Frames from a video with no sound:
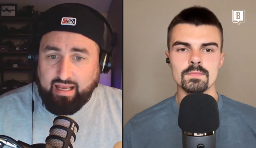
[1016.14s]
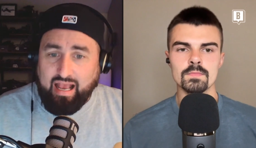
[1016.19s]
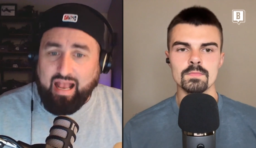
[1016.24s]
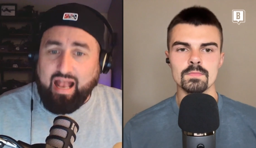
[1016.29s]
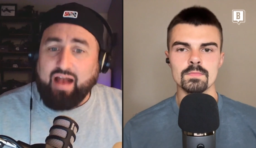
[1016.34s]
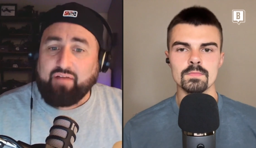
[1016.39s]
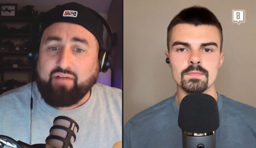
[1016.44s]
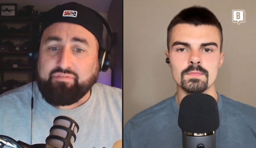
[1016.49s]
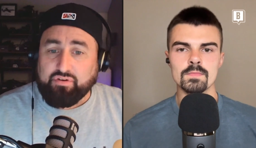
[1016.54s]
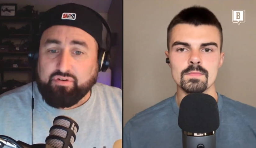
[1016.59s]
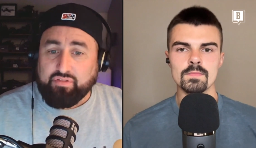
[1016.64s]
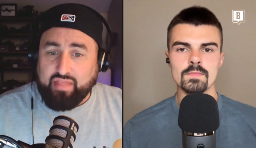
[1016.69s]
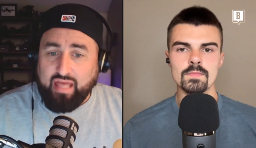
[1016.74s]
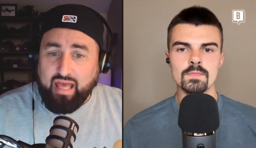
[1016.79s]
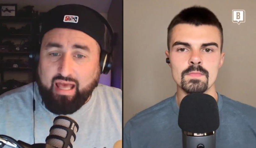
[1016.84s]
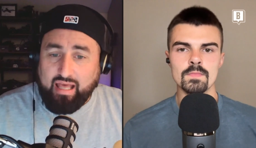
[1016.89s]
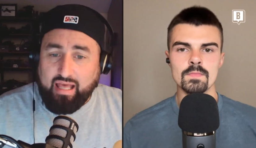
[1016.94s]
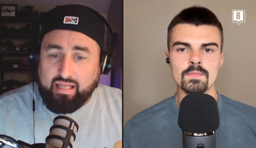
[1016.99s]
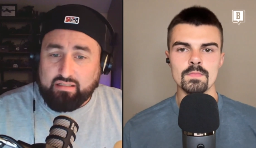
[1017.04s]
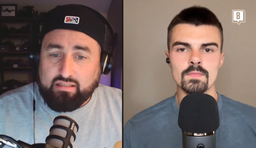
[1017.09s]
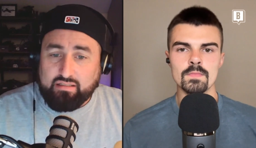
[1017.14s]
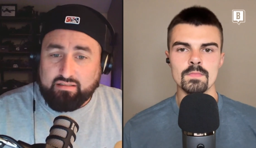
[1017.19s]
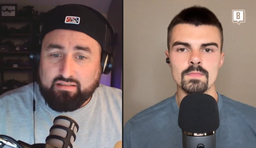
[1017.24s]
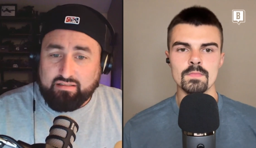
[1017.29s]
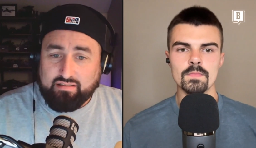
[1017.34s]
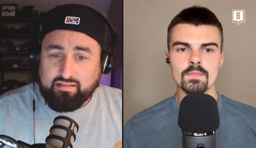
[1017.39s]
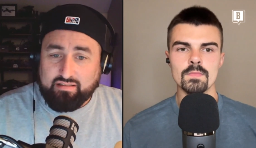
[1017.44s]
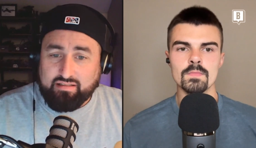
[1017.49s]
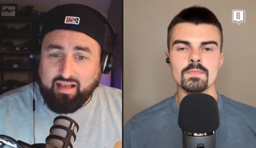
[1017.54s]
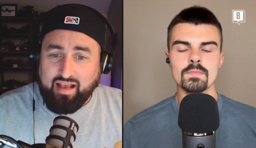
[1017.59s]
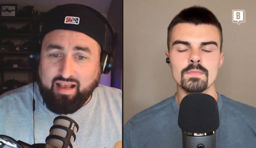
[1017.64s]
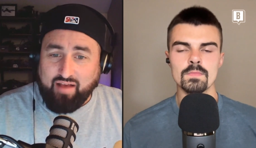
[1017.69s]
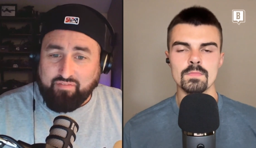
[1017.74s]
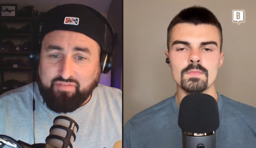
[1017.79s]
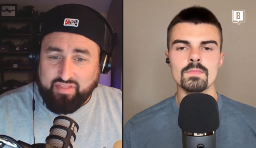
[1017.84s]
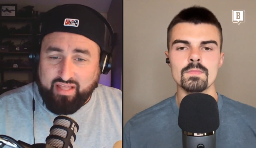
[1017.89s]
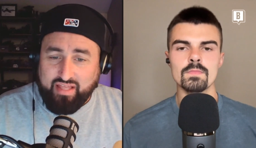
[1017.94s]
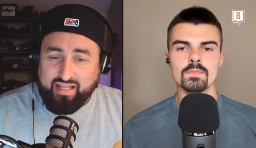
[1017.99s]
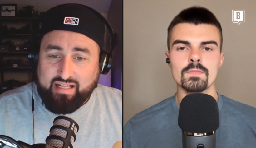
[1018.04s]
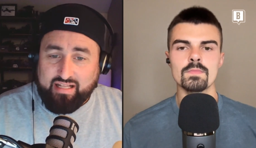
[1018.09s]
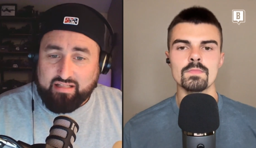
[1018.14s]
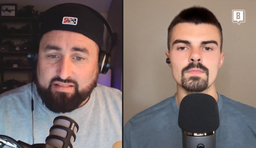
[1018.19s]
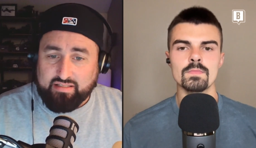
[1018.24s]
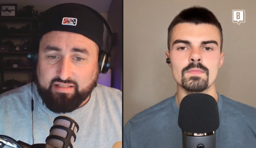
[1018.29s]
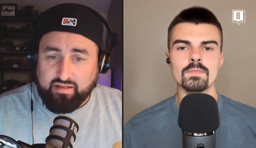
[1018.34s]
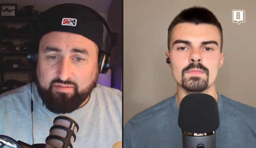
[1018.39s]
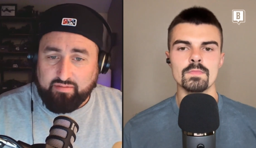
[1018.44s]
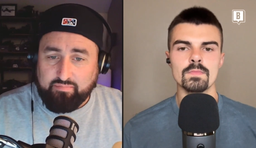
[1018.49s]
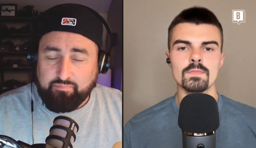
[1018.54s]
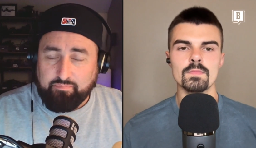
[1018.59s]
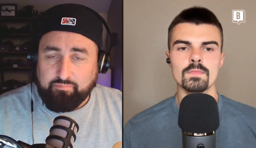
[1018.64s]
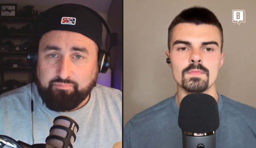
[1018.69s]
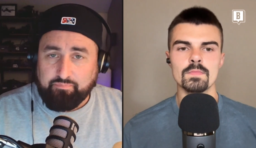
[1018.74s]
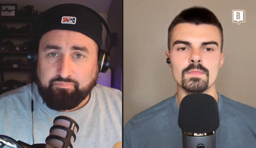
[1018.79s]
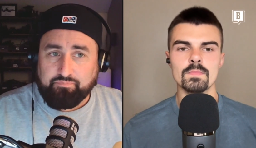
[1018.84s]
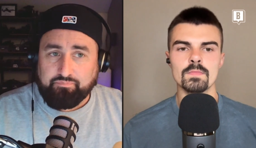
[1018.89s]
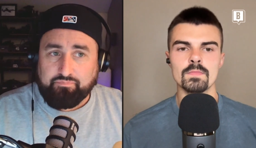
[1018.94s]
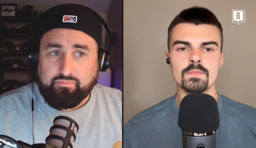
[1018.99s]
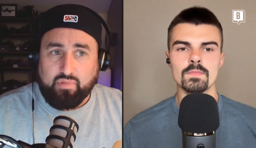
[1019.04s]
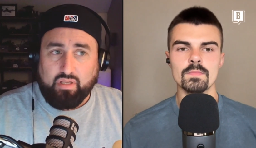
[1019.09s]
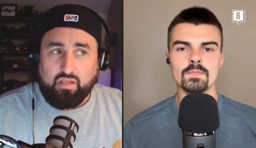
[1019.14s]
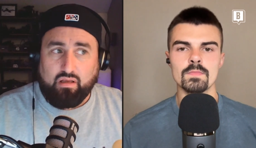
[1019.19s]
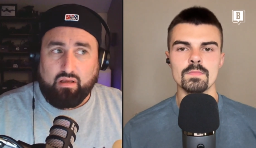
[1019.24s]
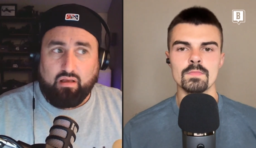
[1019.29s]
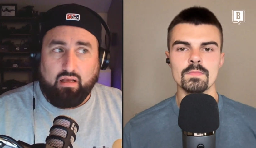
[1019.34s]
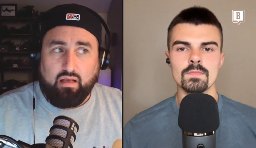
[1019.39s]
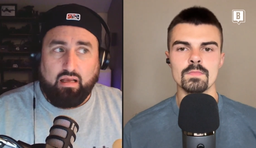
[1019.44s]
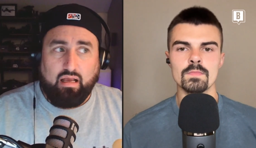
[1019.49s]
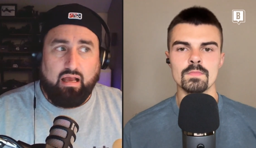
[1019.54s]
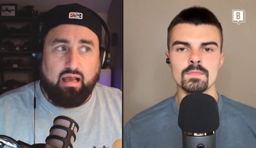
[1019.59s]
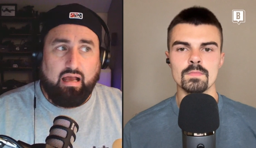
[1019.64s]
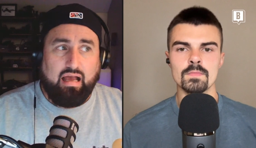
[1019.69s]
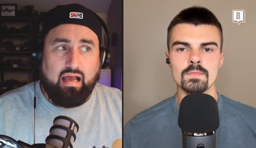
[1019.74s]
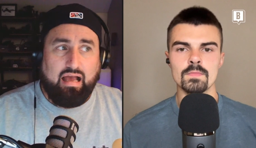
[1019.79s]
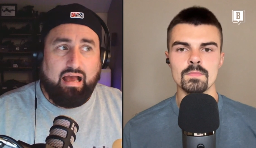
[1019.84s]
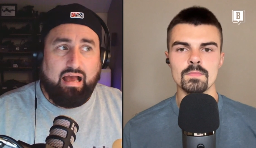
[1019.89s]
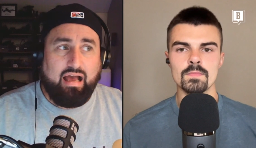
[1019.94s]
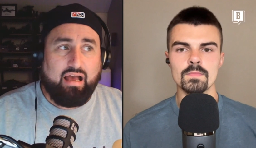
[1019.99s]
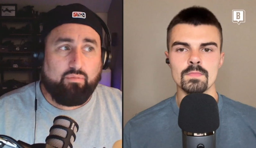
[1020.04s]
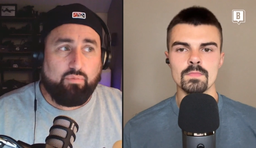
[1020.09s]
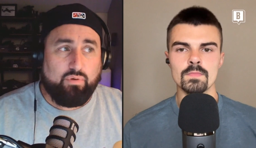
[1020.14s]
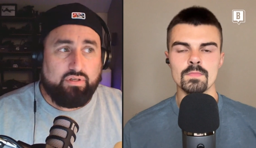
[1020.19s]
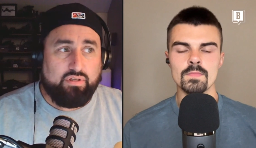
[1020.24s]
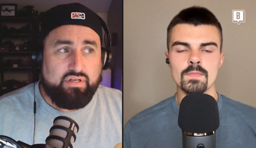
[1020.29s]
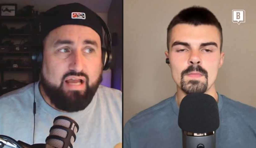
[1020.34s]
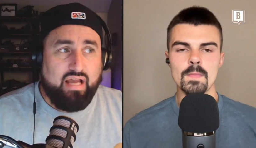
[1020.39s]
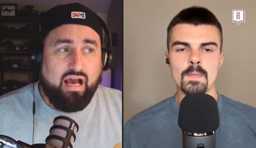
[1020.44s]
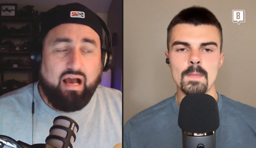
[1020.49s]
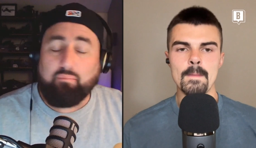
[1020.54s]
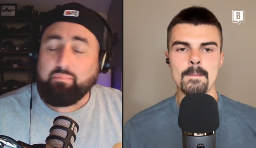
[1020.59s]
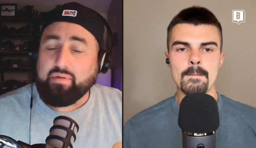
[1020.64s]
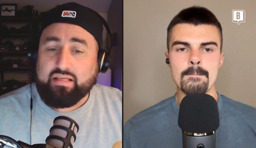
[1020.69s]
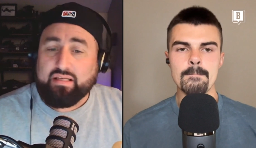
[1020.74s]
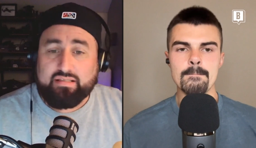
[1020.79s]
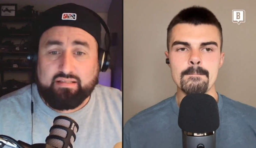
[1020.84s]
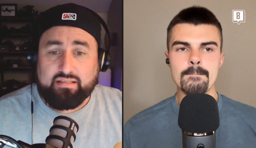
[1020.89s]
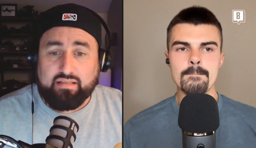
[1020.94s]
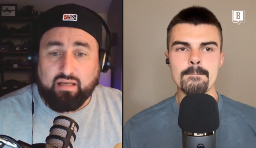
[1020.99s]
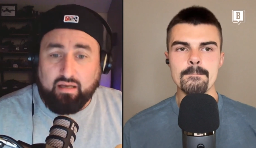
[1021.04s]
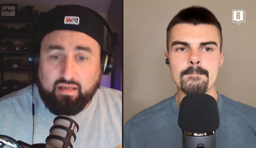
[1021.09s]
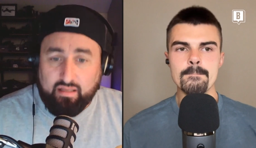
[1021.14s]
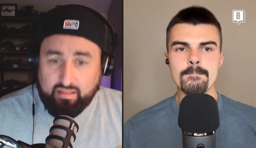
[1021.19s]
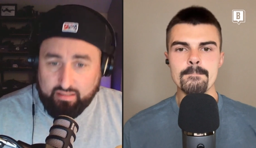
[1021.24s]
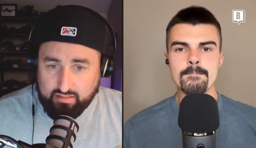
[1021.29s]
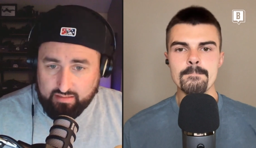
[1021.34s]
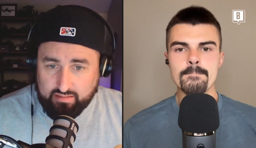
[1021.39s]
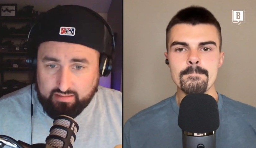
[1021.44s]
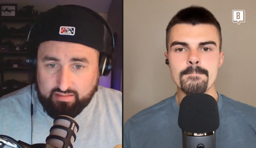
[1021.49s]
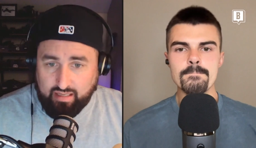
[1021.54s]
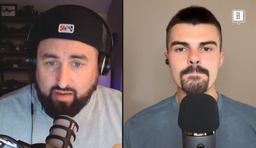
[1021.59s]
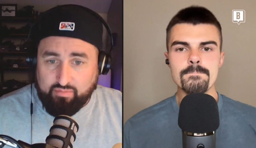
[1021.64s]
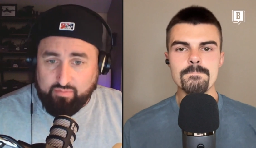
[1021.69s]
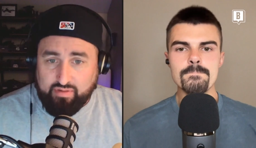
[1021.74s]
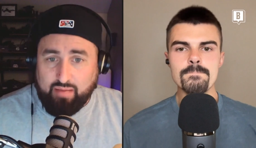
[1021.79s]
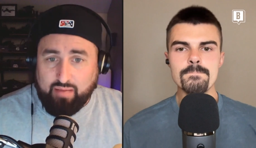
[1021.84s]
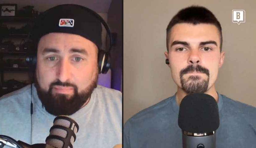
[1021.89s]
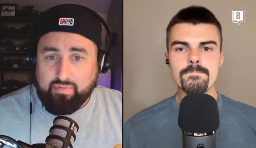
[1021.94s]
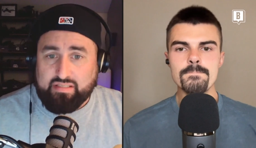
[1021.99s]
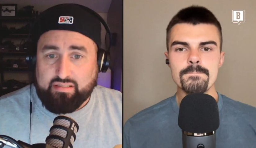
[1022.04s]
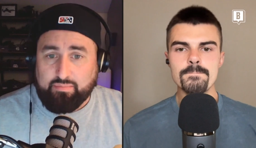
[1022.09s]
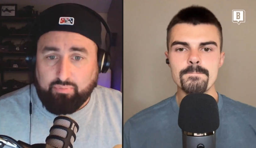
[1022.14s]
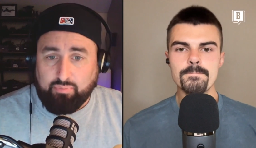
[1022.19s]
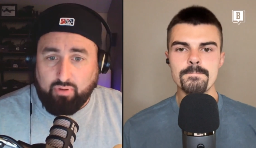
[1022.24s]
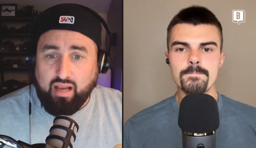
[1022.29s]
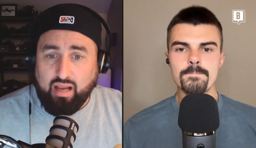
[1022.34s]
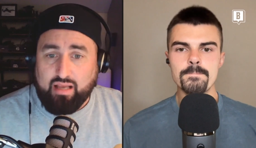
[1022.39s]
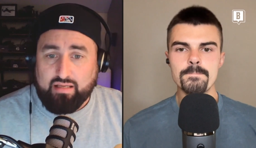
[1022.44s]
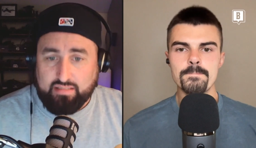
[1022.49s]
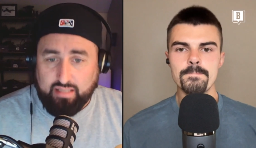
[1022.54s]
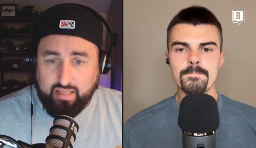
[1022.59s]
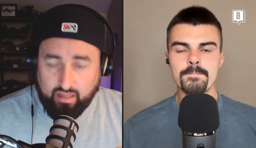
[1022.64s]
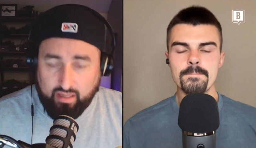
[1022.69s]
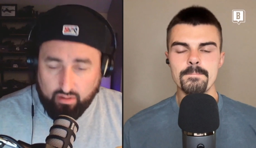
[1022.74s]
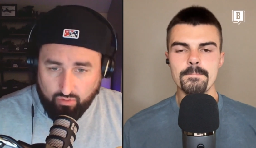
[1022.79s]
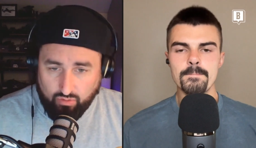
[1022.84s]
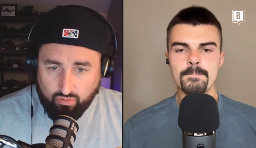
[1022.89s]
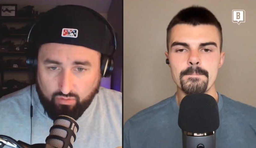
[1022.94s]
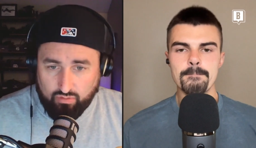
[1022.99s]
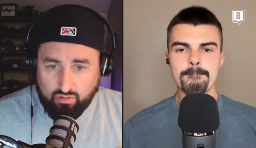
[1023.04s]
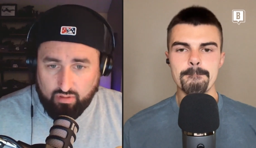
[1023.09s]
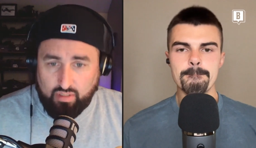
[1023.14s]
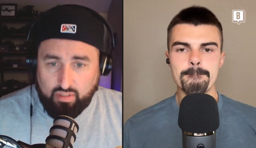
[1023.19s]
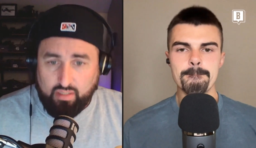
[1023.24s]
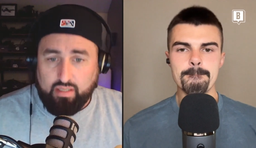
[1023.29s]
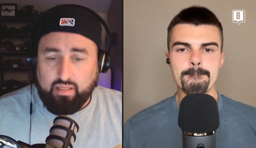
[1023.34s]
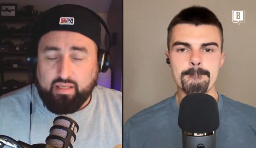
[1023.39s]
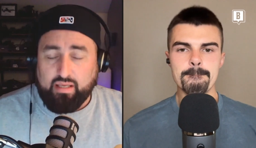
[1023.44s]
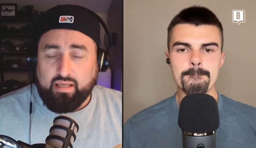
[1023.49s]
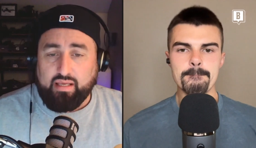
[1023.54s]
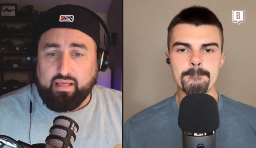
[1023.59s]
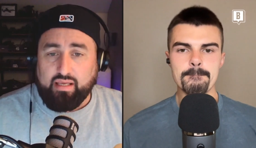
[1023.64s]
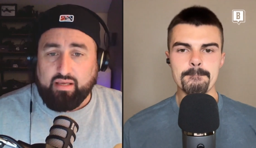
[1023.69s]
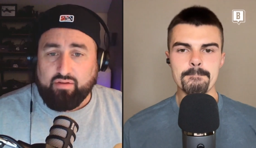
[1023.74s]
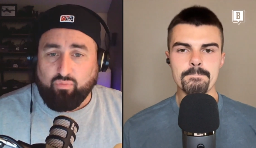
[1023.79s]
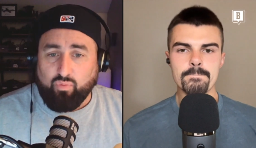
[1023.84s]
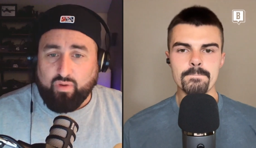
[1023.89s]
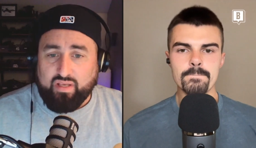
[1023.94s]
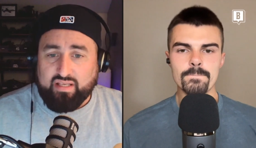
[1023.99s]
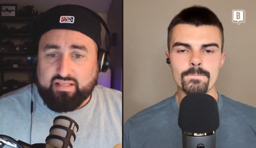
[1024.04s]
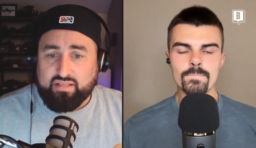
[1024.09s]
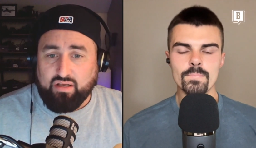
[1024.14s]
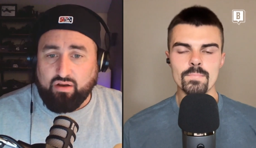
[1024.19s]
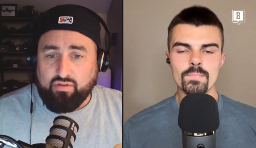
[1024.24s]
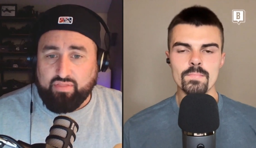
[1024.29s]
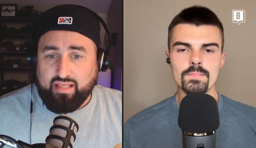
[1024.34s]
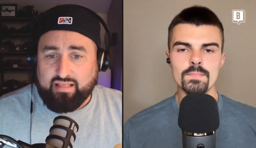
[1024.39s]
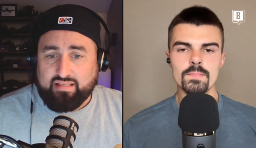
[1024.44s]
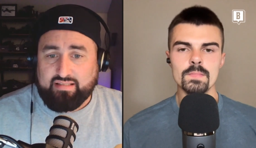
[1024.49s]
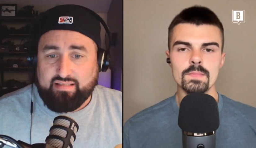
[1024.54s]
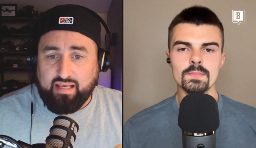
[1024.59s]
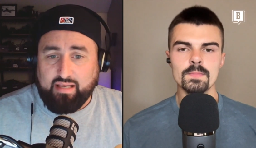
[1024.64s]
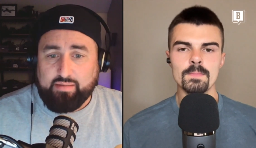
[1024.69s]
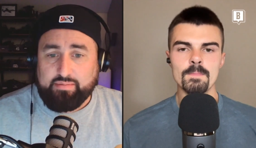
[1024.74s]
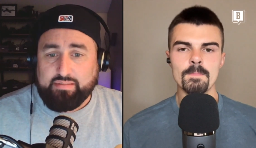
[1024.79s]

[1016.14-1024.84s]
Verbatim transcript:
Speaker 1: after that after that incident I would not be stunned I would not be surprised at all if we saw that same